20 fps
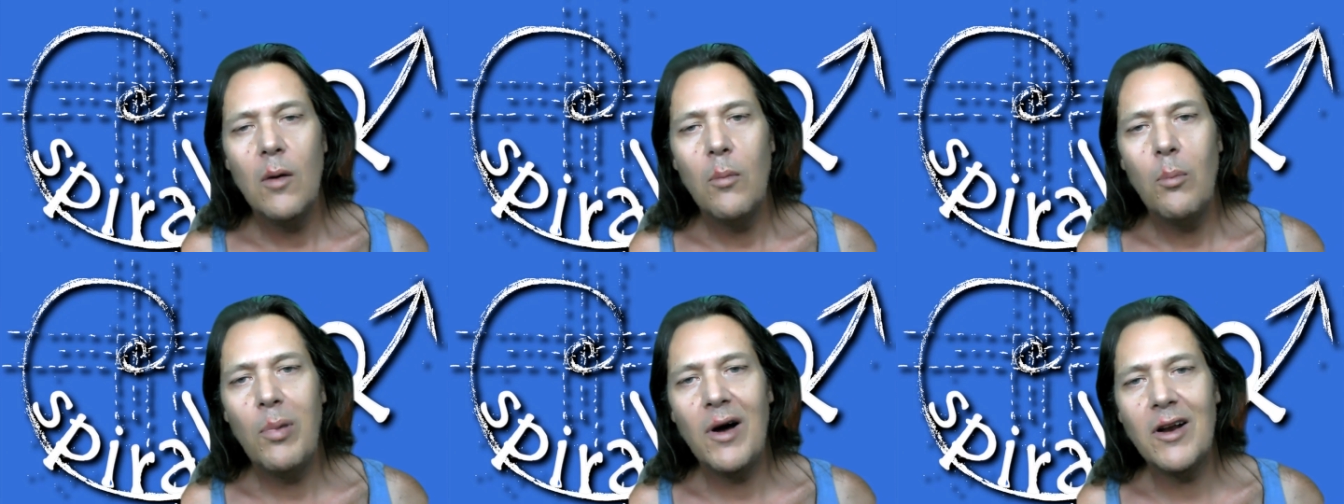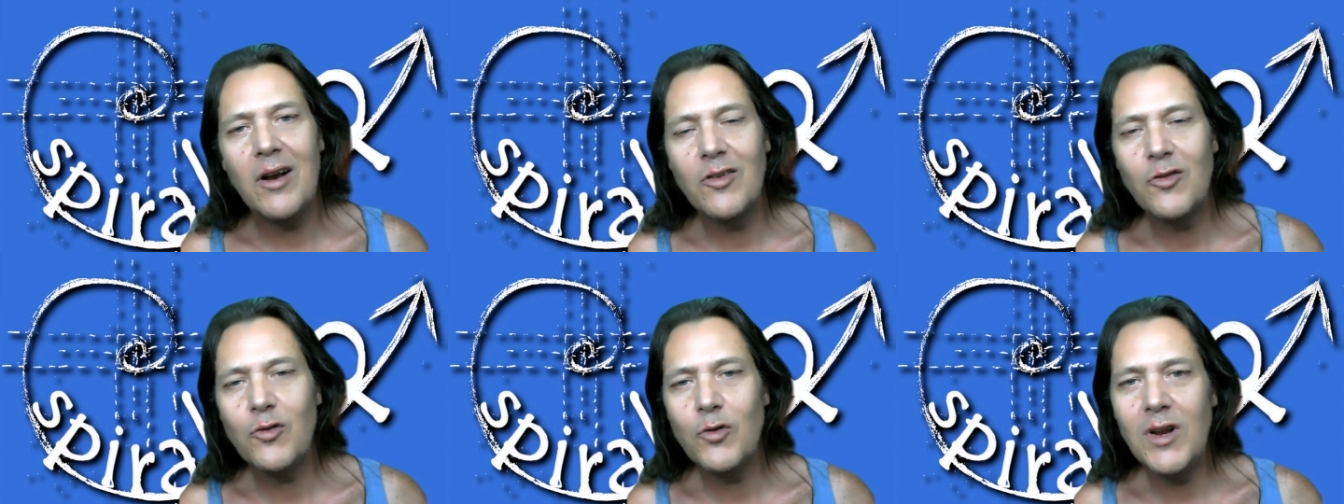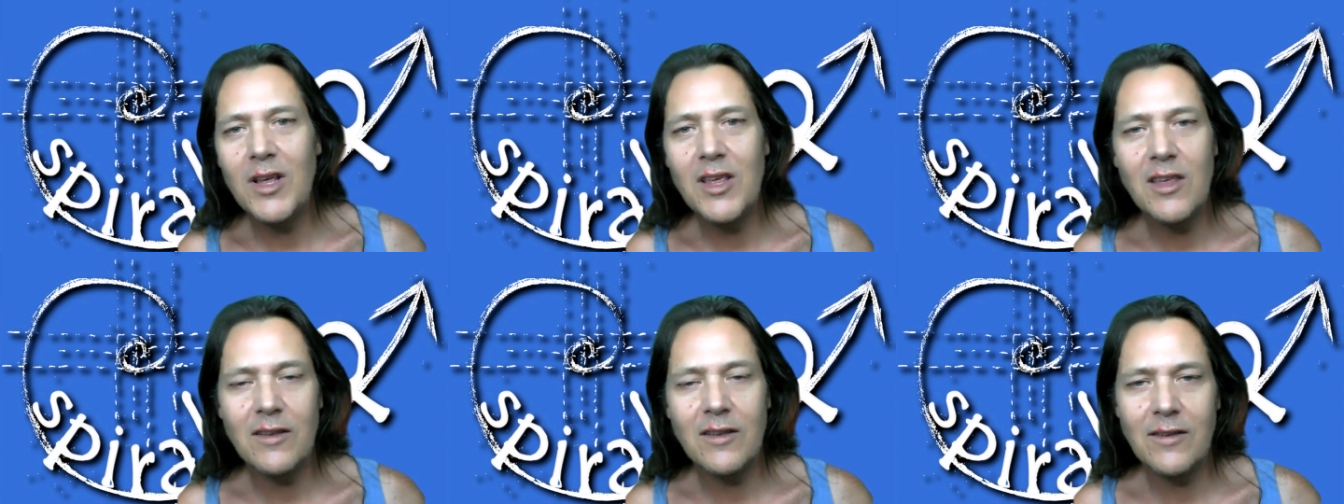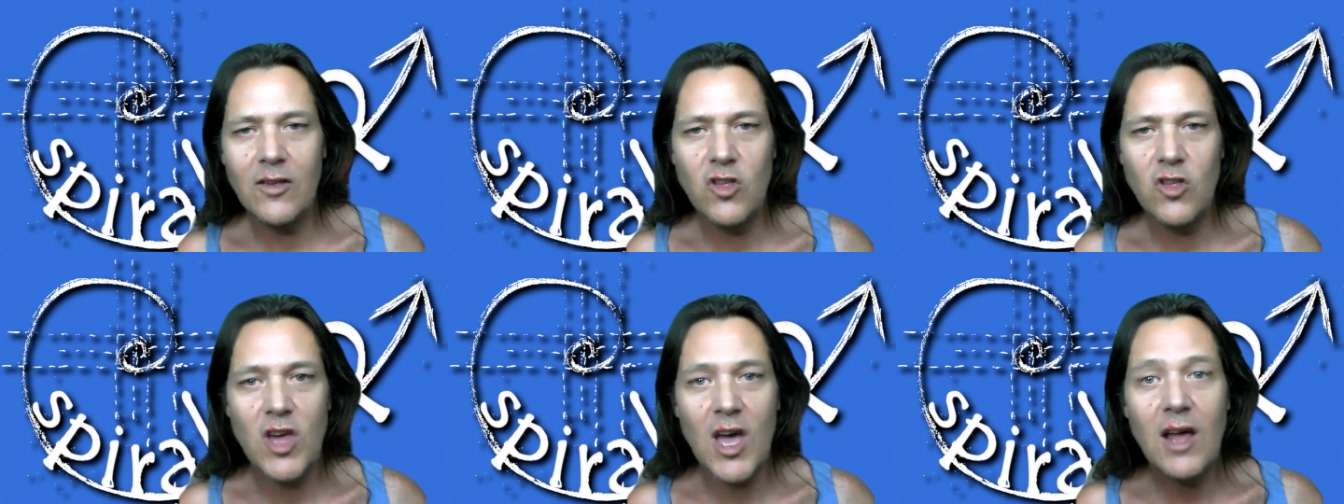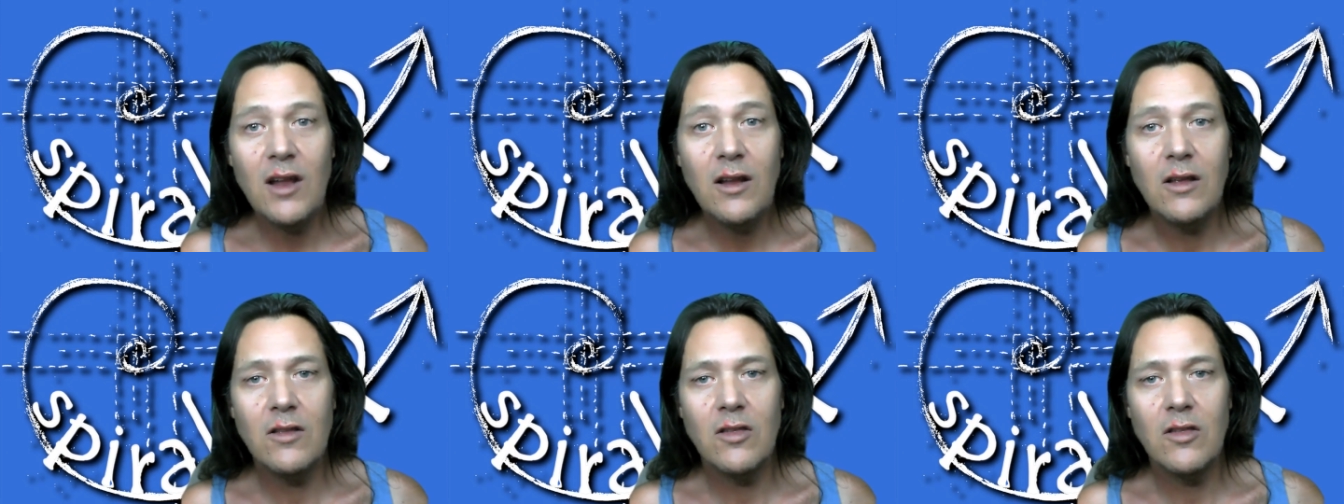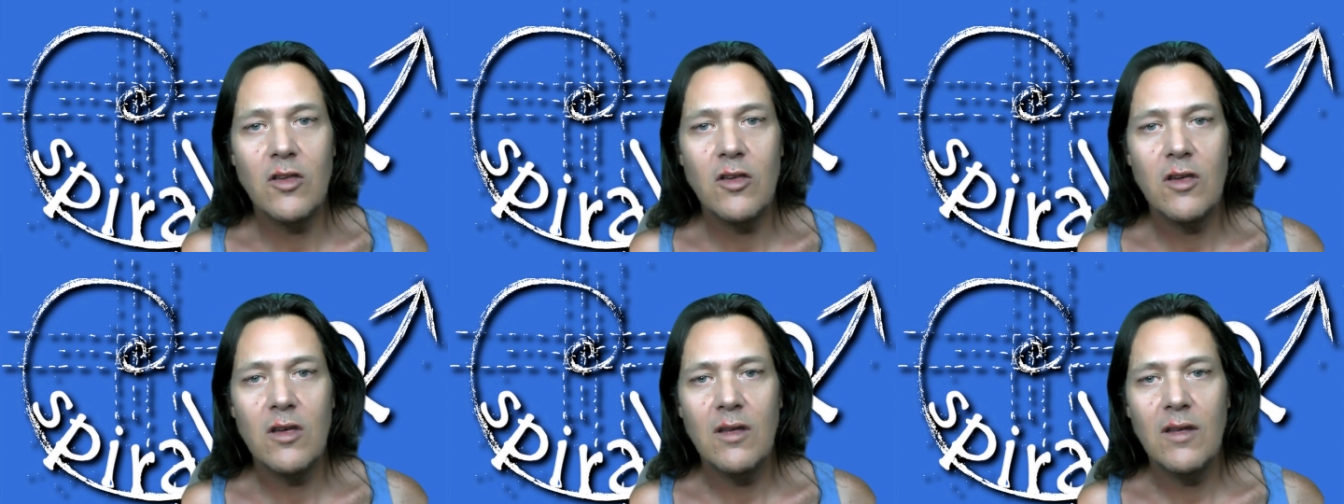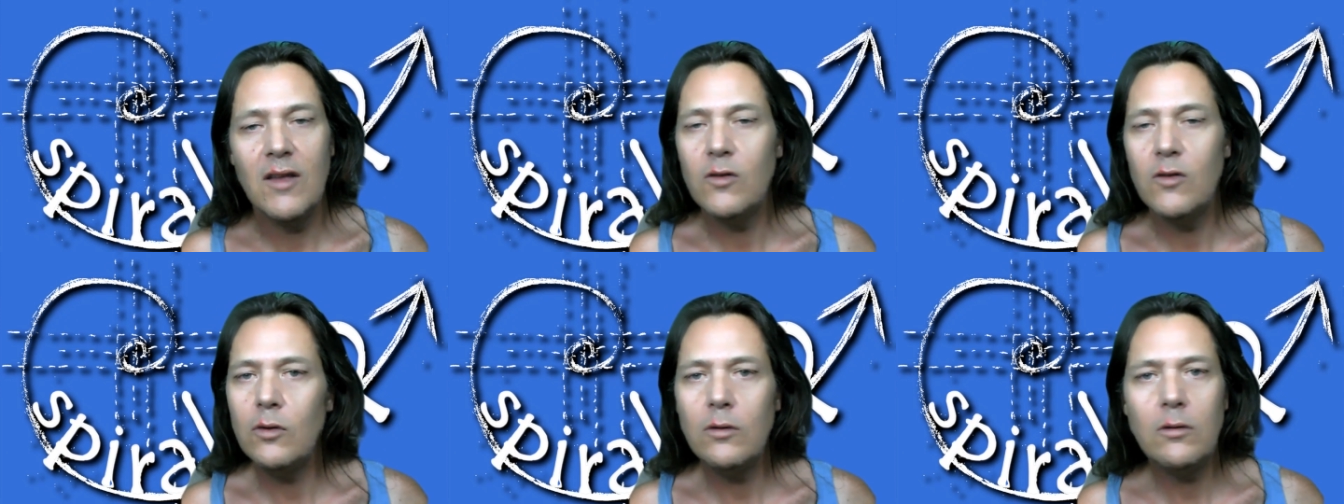but it's really just a challenge
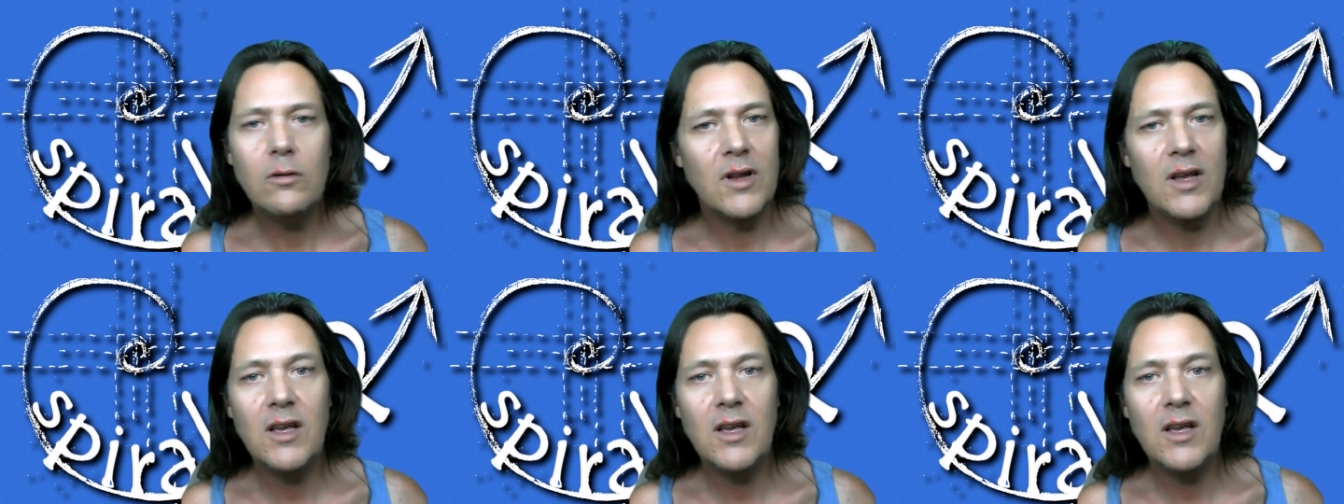that's all